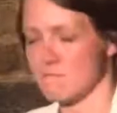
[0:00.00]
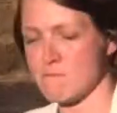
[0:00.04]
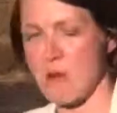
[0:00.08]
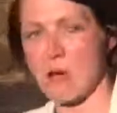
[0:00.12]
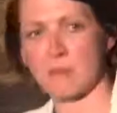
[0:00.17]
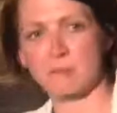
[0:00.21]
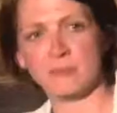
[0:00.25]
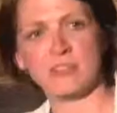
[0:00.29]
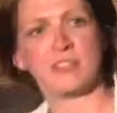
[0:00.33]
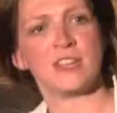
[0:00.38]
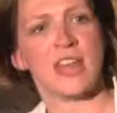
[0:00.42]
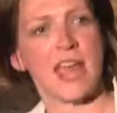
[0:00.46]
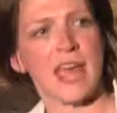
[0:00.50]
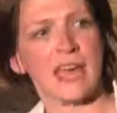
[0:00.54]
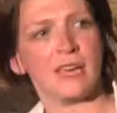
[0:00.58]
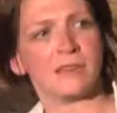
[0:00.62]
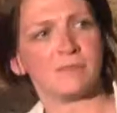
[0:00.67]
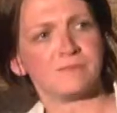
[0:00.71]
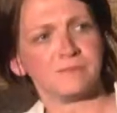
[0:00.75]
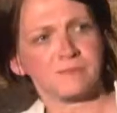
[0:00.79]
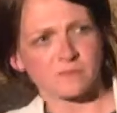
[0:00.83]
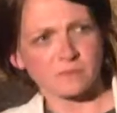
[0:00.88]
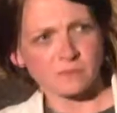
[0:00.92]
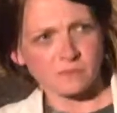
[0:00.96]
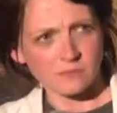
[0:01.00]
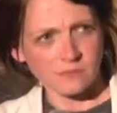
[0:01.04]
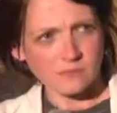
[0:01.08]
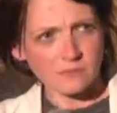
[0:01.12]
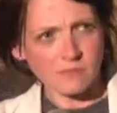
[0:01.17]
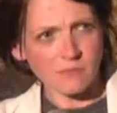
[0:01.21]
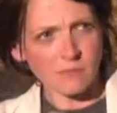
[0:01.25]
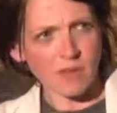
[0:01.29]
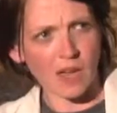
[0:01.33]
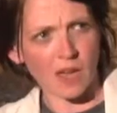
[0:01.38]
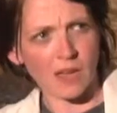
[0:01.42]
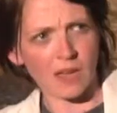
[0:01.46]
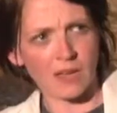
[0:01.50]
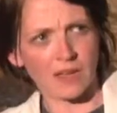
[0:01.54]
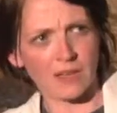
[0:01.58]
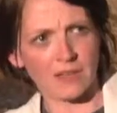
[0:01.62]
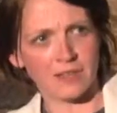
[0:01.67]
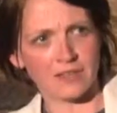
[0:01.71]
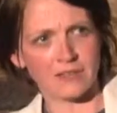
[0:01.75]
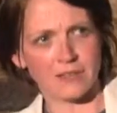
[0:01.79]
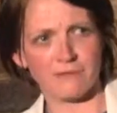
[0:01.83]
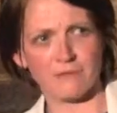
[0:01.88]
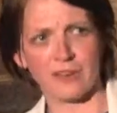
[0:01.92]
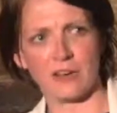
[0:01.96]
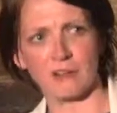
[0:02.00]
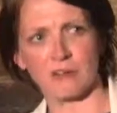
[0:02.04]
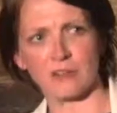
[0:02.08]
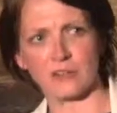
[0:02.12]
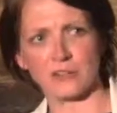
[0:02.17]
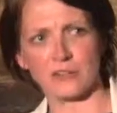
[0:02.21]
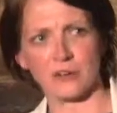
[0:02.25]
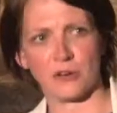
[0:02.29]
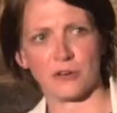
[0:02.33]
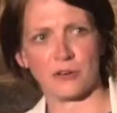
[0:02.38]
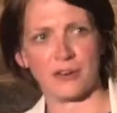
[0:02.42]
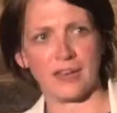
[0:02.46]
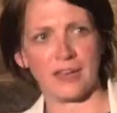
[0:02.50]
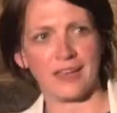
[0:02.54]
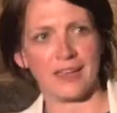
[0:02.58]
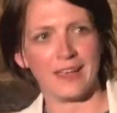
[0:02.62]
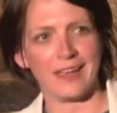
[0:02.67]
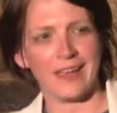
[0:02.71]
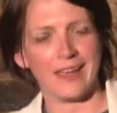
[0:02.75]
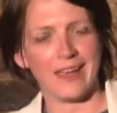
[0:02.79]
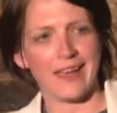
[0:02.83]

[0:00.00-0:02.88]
of Mumsnet. I don't know if anyone saw it.